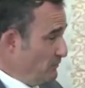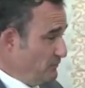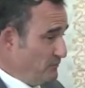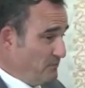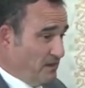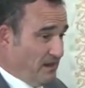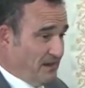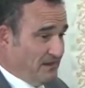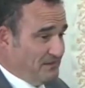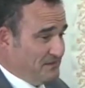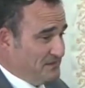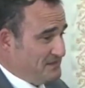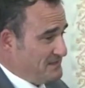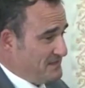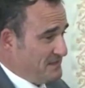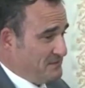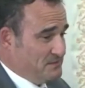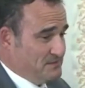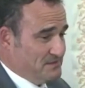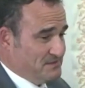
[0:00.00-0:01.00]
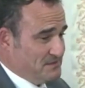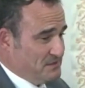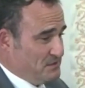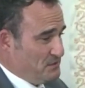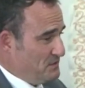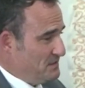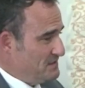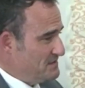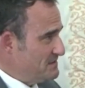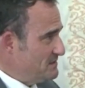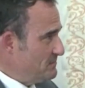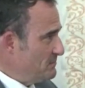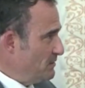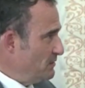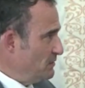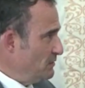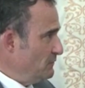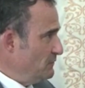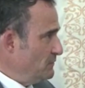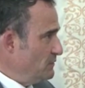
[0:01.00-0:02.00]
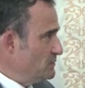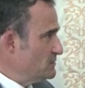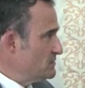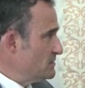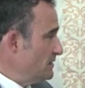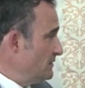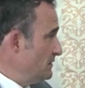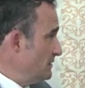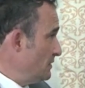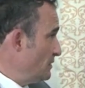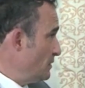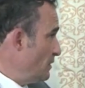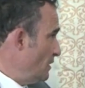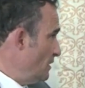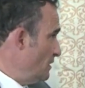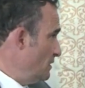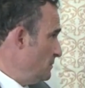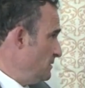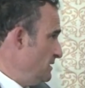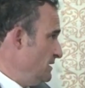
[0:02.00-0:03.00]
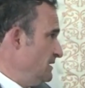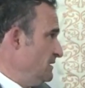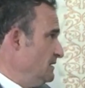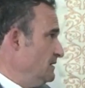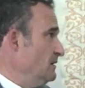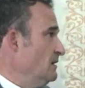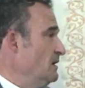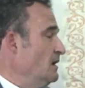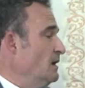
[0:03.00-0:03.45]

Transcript: of matters. I was curious about your views on the economy and